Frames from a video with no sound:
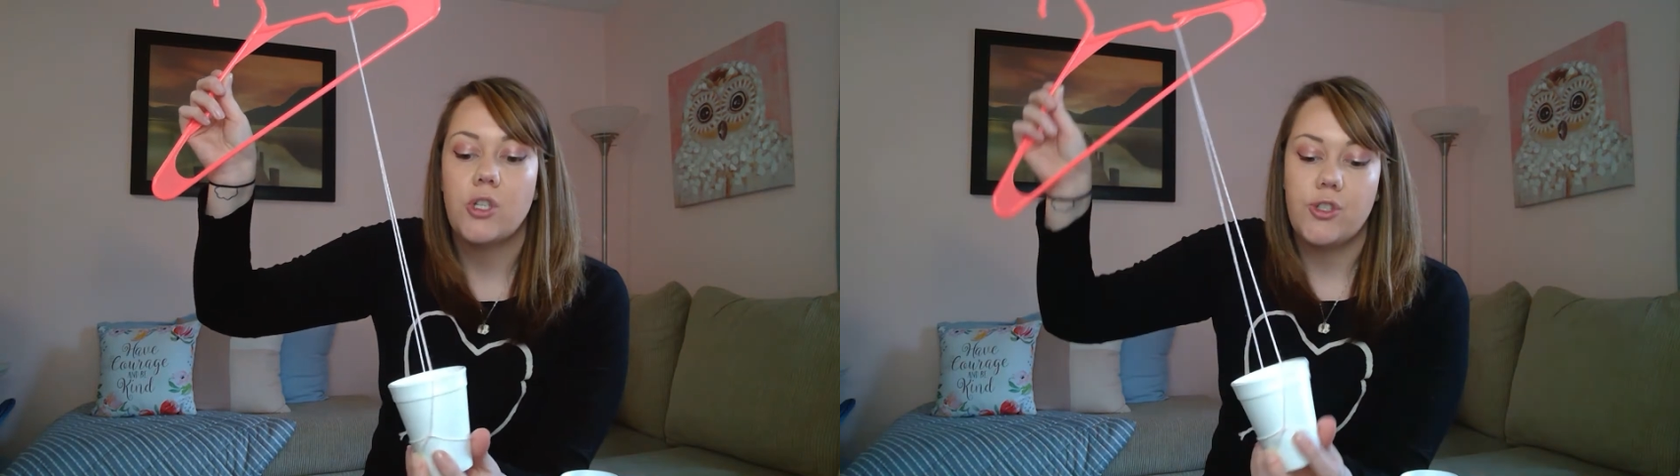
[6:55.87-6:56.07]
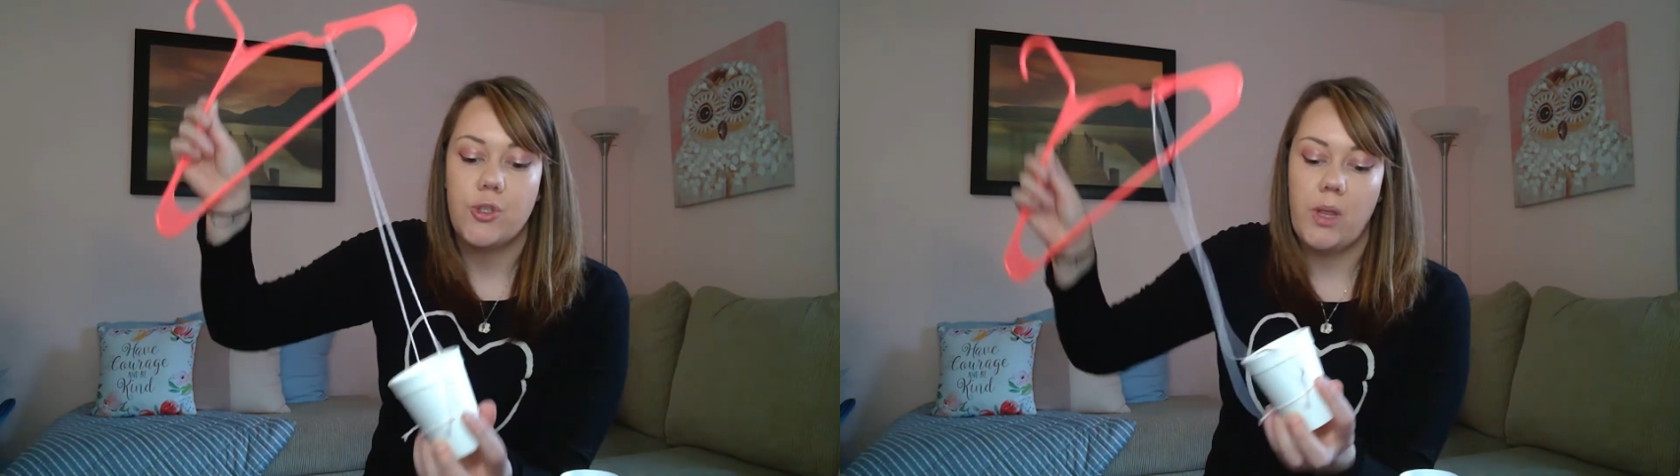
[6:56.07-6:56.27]

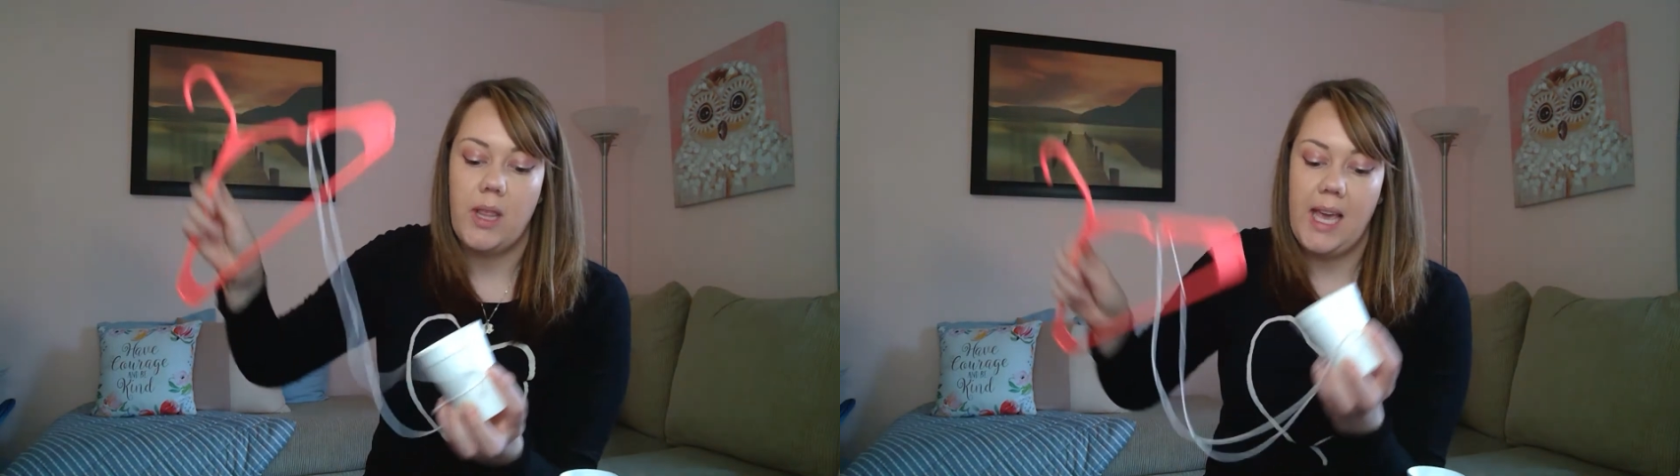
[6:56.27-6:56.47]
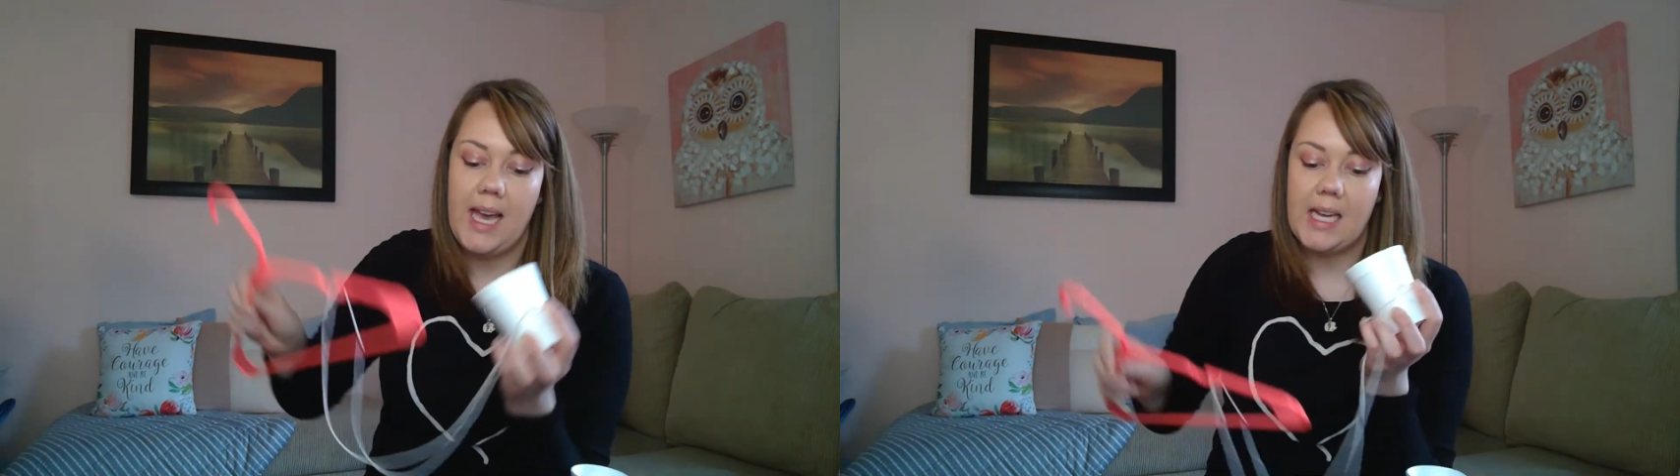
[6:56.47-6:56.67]
so
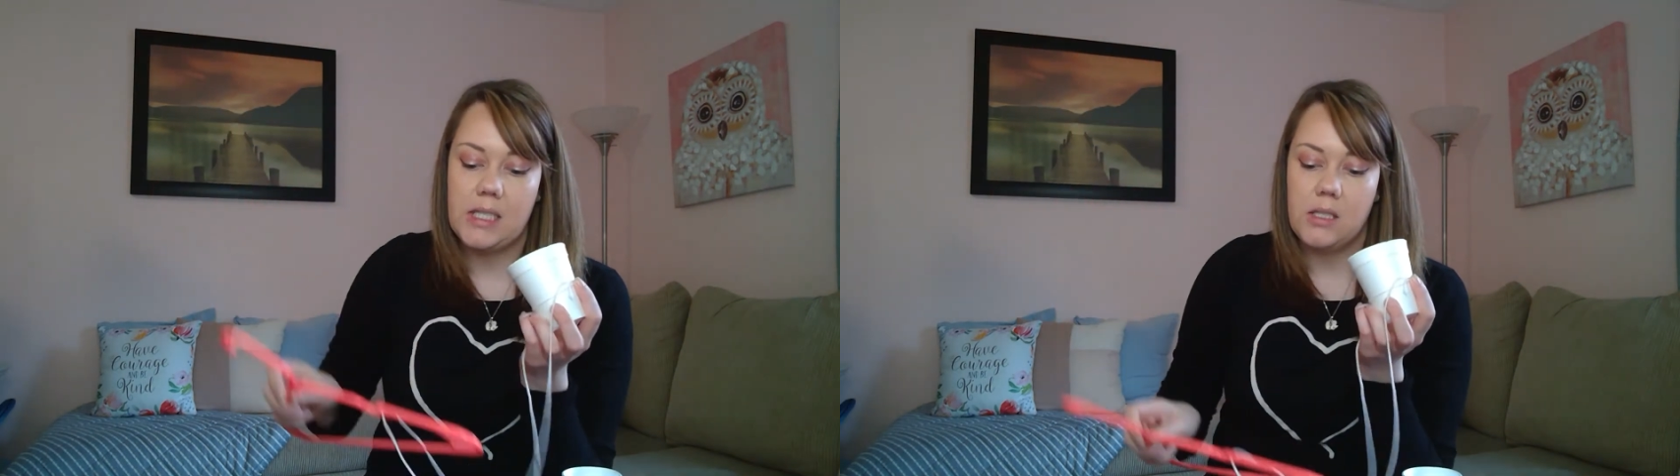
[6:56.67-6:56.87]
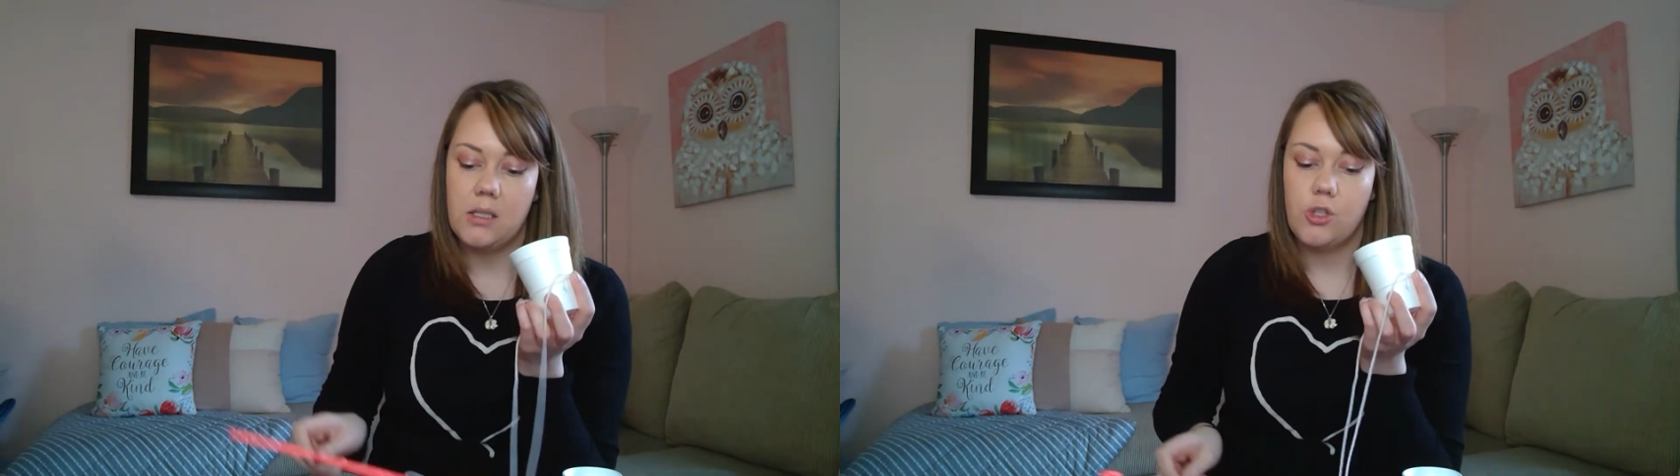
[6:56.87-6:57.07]

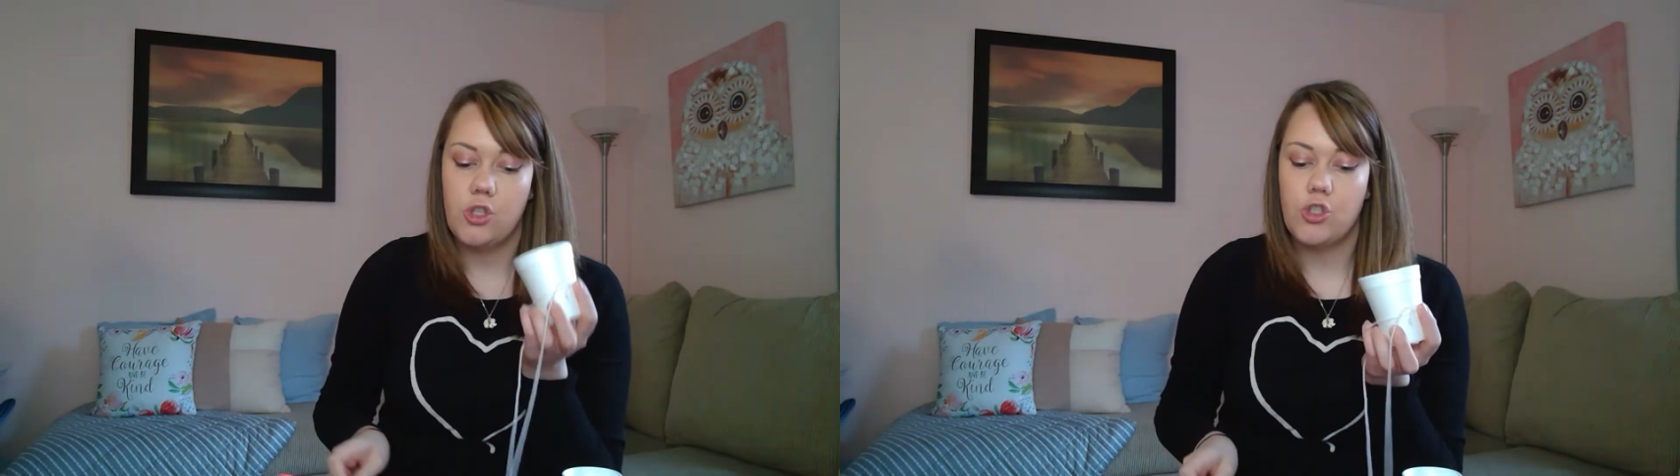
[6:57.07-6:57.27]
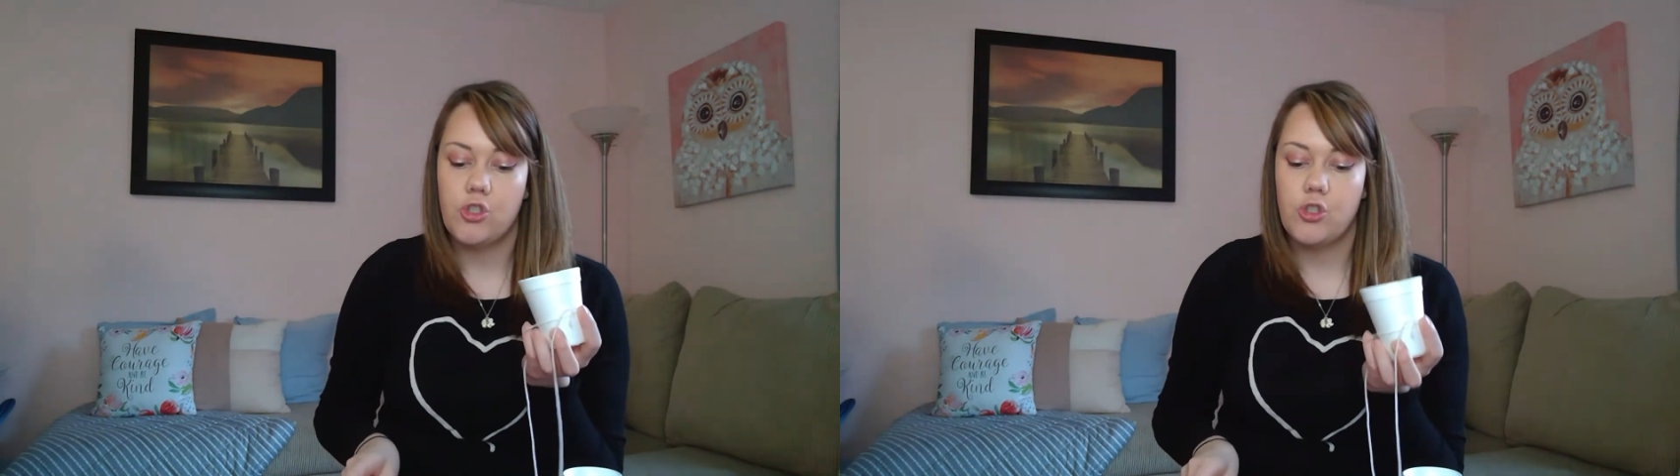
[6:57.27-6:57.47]
that the
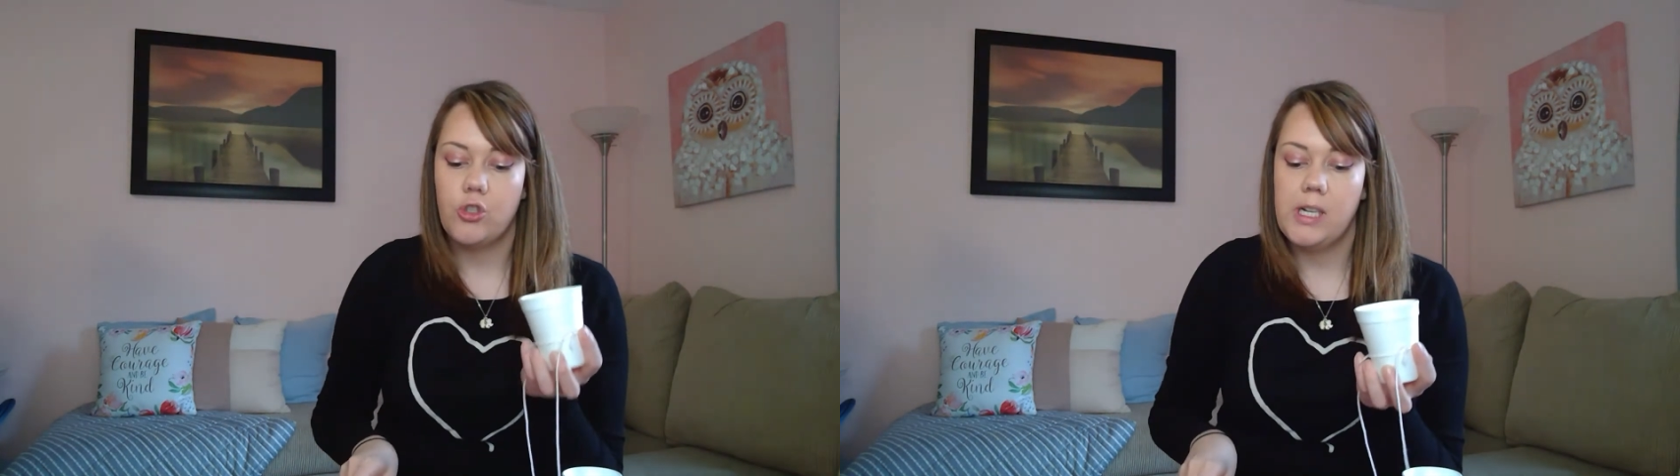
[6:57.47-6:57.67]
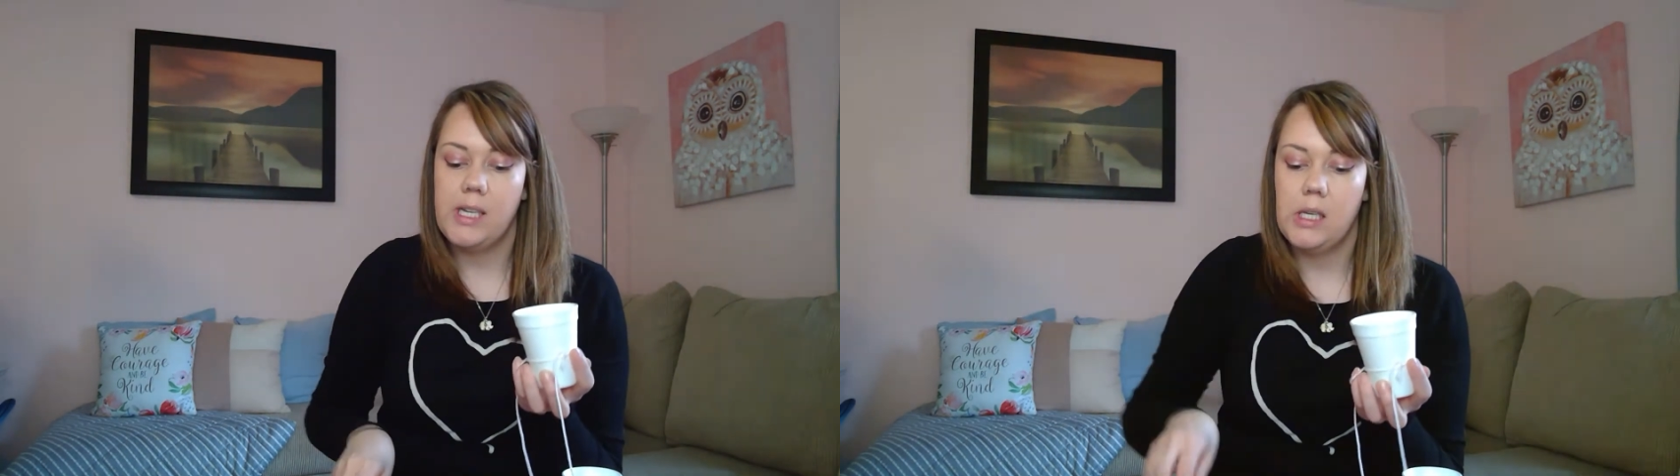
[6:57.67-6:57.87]

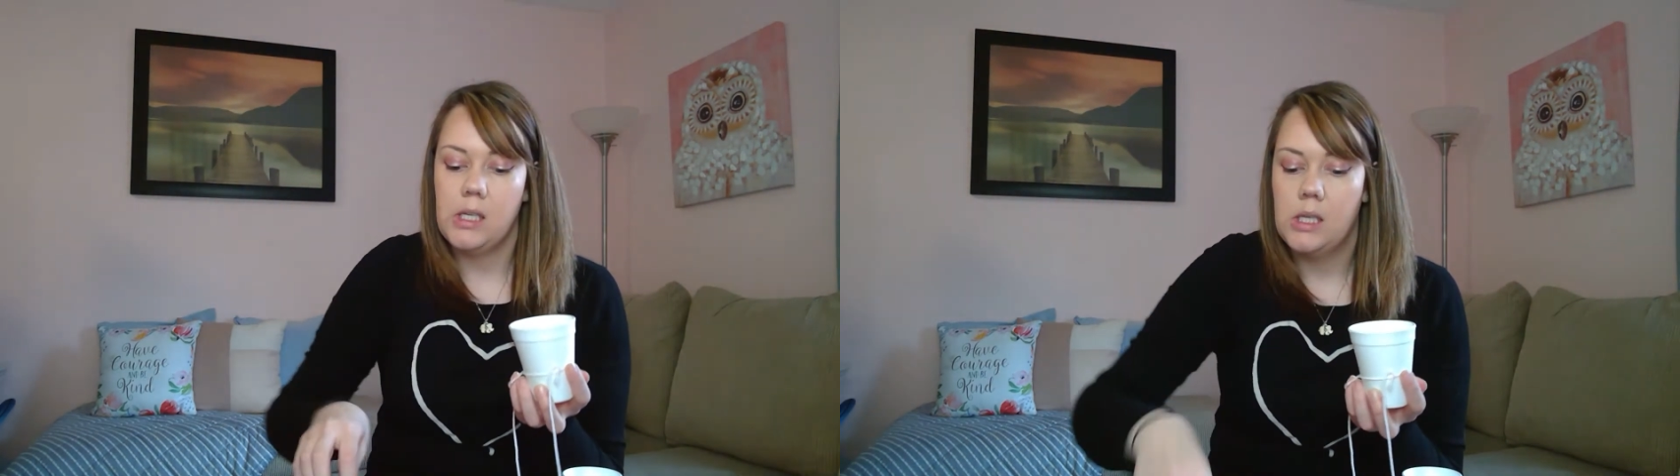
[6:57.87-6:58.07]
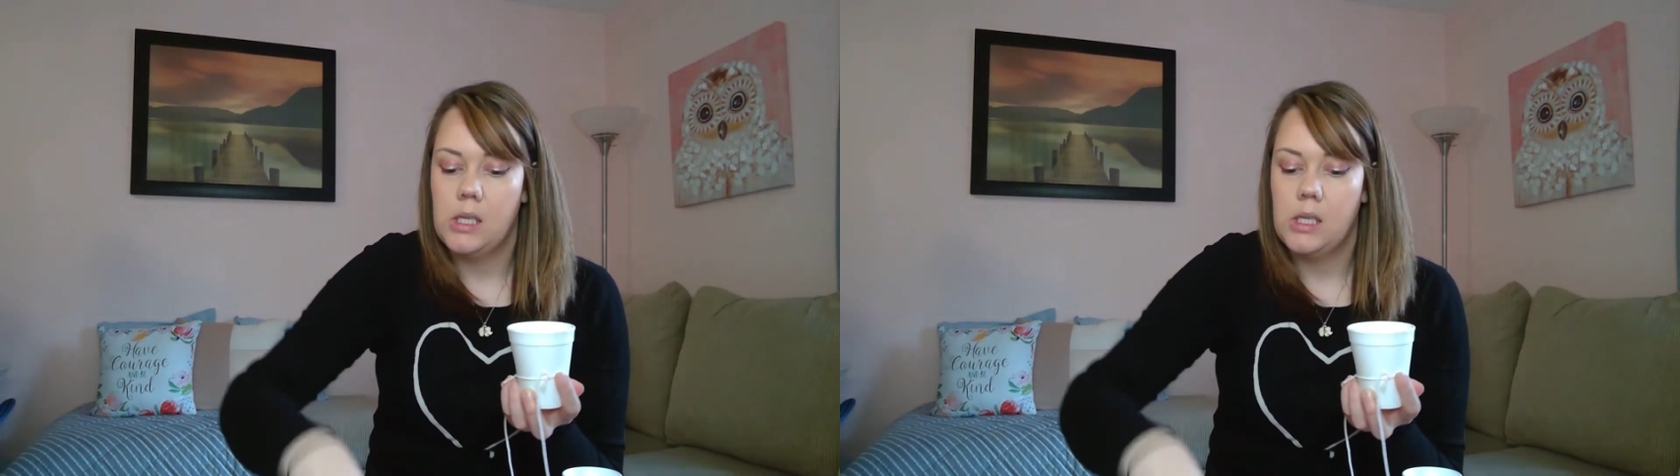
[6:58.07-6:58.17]
string